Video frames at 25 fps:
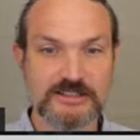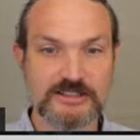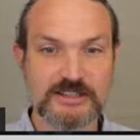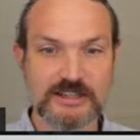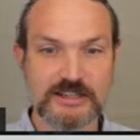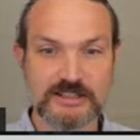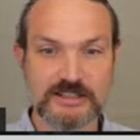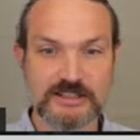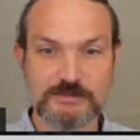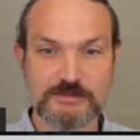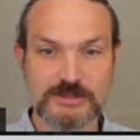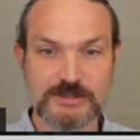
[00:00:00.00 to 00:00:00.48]

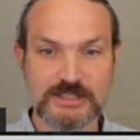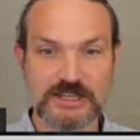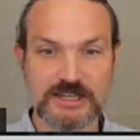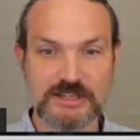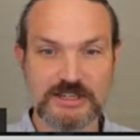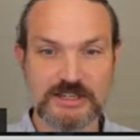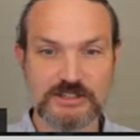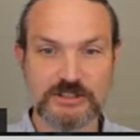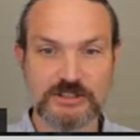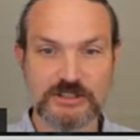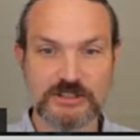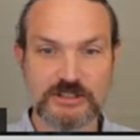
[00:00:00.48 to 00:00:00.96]

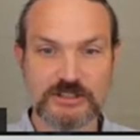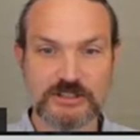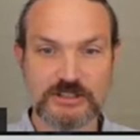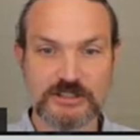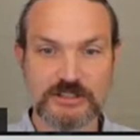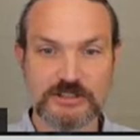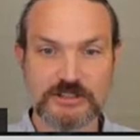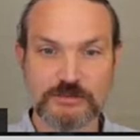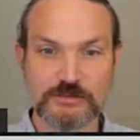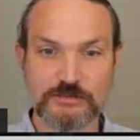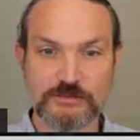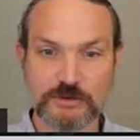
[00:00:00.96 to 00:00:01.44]
documentation
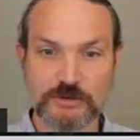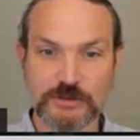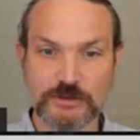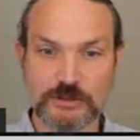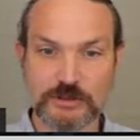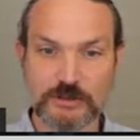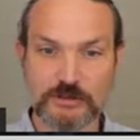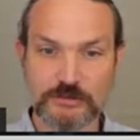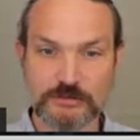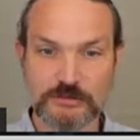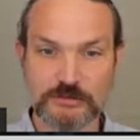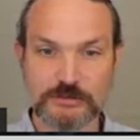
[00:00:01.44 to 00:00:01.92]
and so forth.
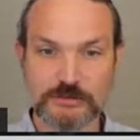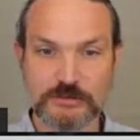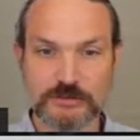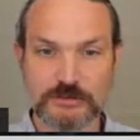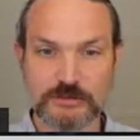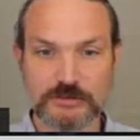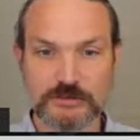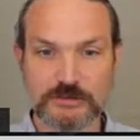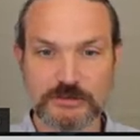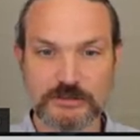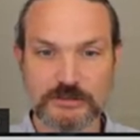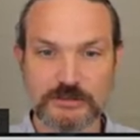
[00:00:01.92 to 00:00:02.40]
Oh,
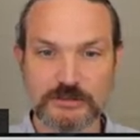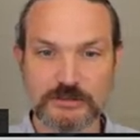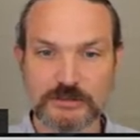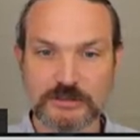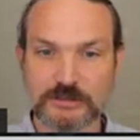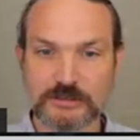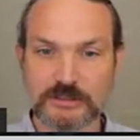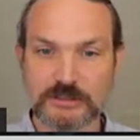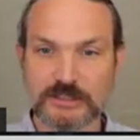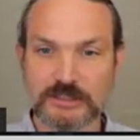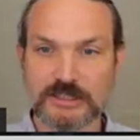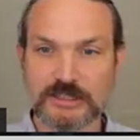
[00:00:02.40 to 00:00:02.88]

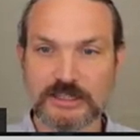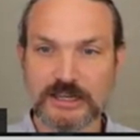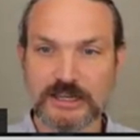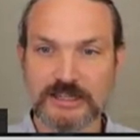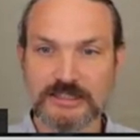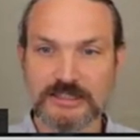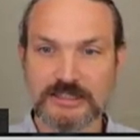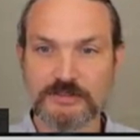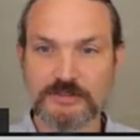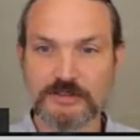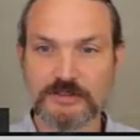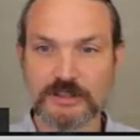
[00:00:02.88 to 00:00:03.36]

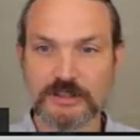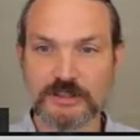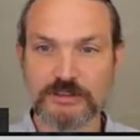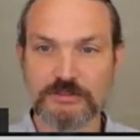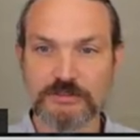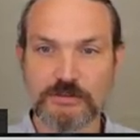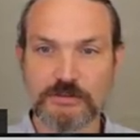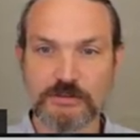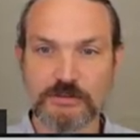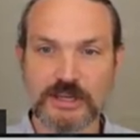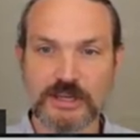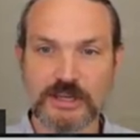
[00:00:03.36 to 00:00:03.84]
yeah, definitely
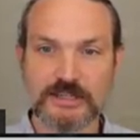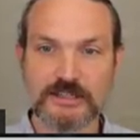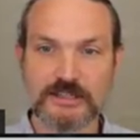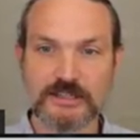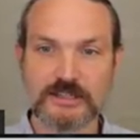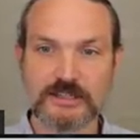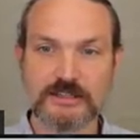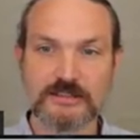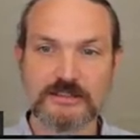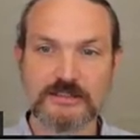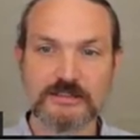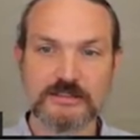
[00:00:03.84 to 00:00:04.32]
throw that
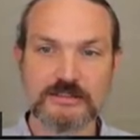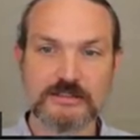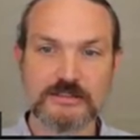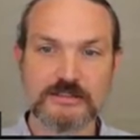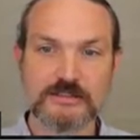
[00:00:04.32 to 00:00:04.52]
in.